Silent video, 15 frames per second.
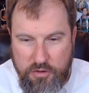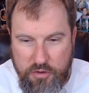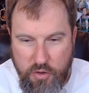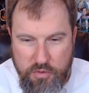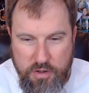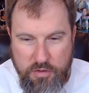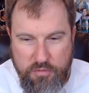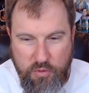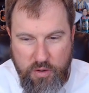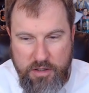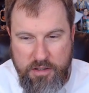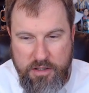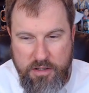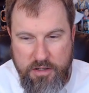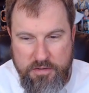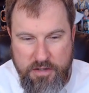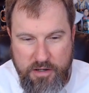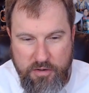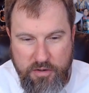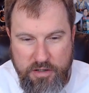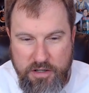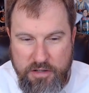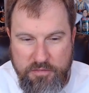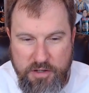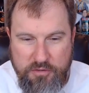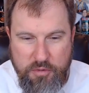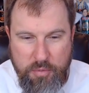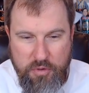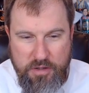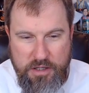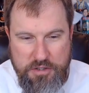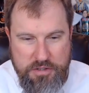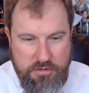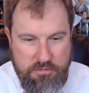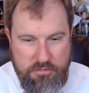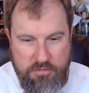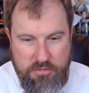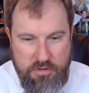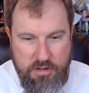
Union for Lincoln entailed an indivisible nation.